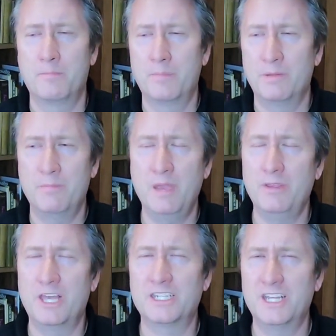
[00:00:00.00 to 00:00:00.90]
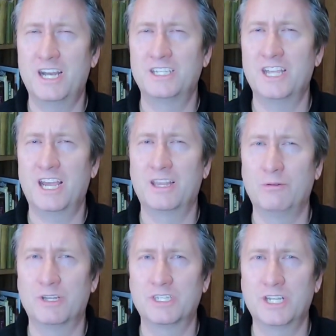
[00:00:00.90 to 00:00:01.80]
But maybe that's not exactly
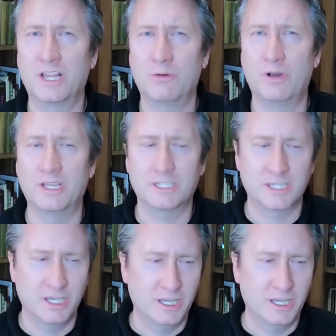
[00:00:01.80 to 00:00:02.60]
what Stella was.